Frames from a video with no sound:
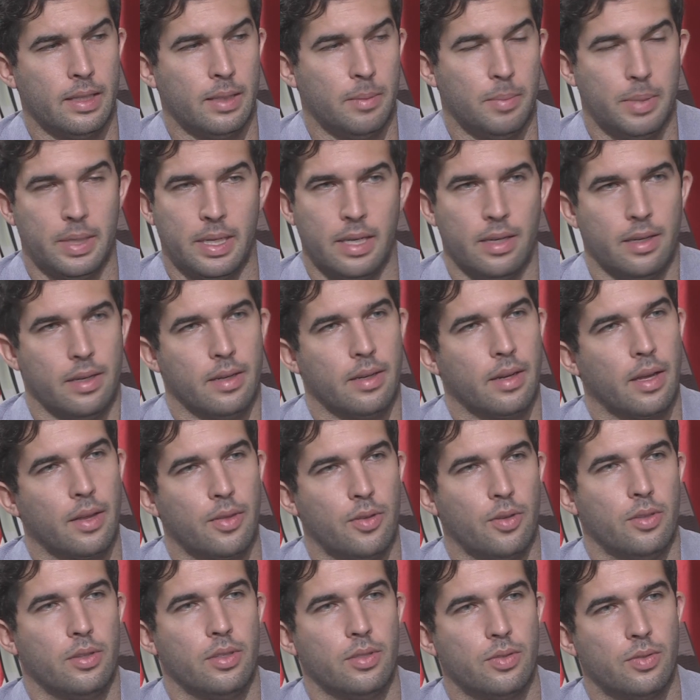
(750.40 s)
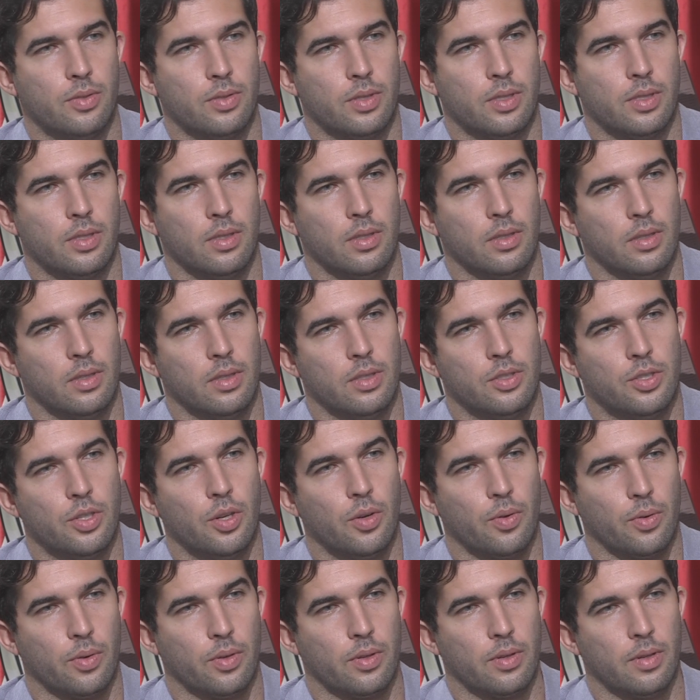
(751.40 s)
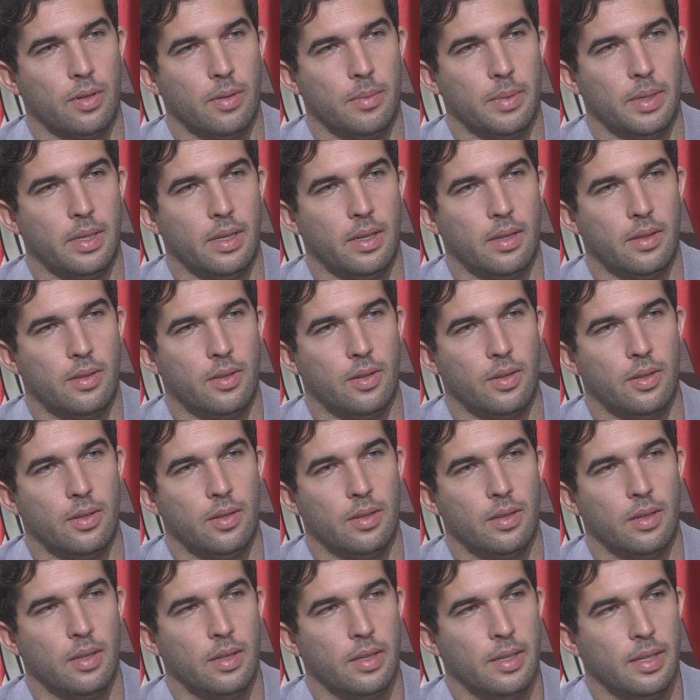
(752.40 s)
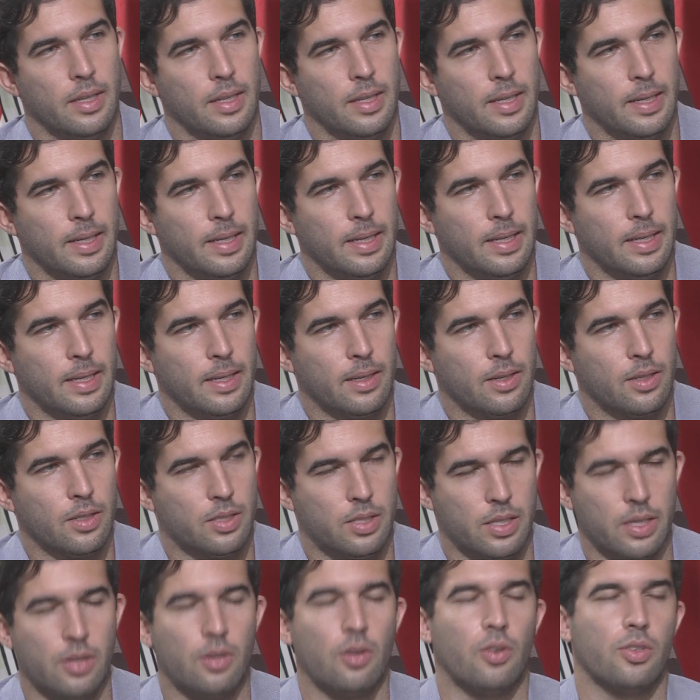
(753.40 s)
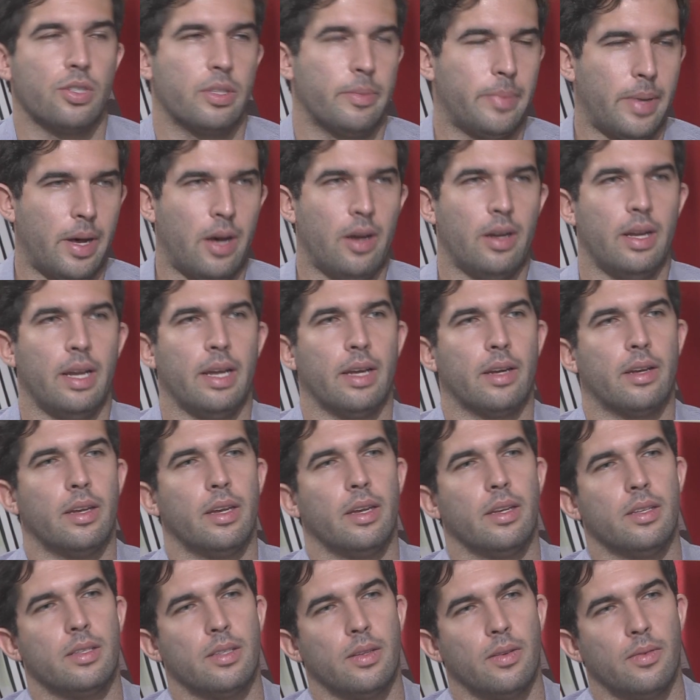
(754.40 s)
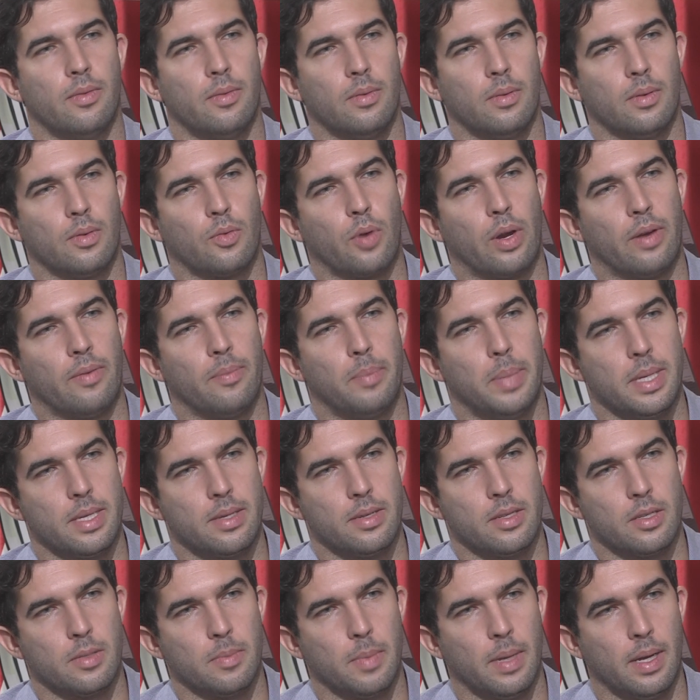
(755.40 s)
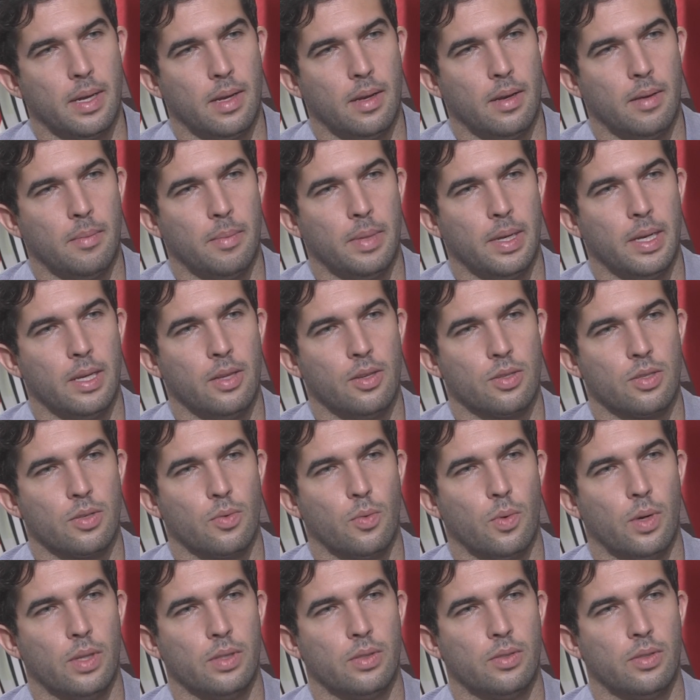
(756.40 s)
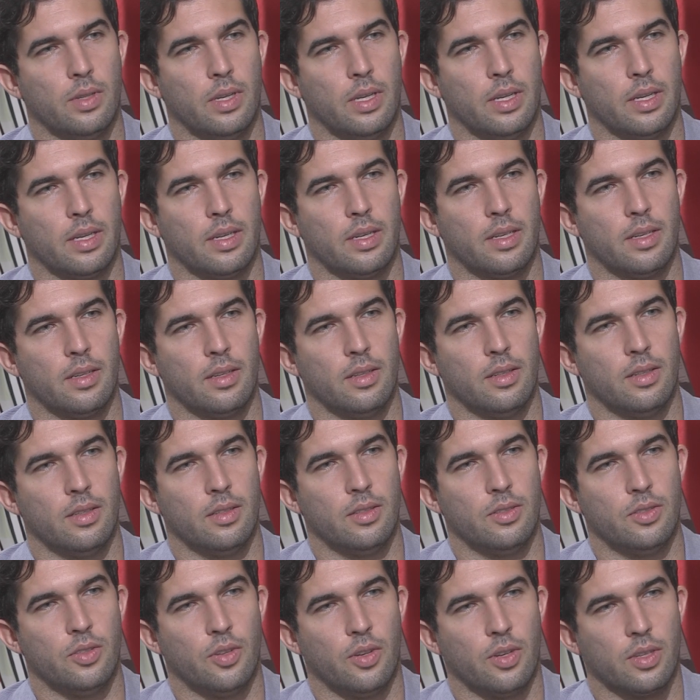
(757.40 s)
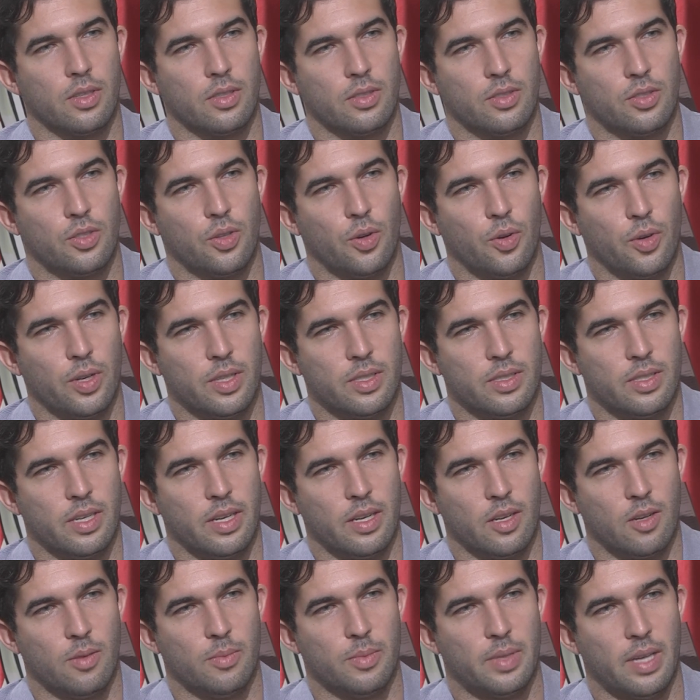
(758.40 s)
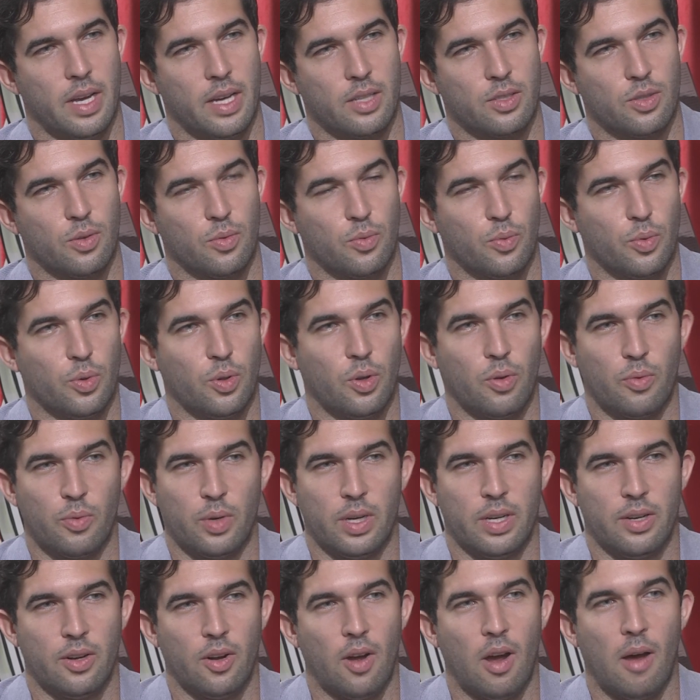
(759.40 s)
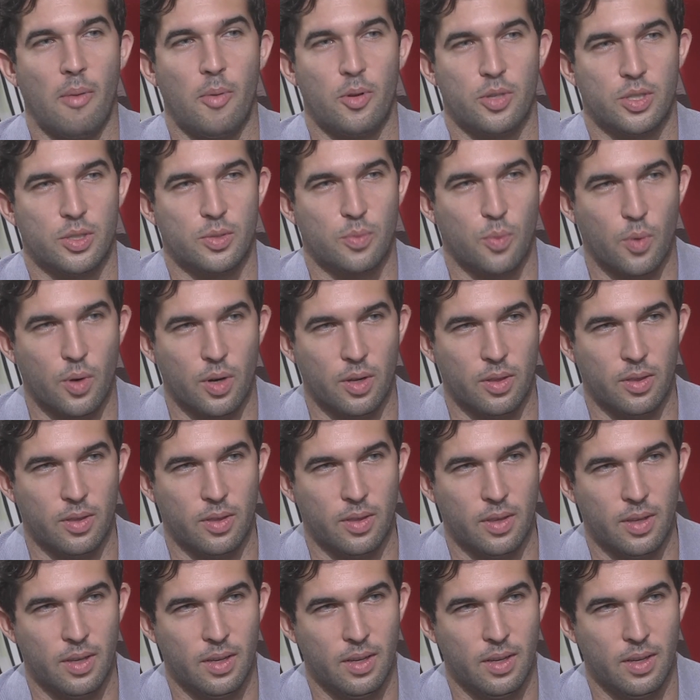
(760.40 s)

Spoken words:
the beginning, I thought this was a joke. I mean, I thought because he goes about like he's a great businessman, but he doesn't want to show his income tax, so we don't really know how much he's worth.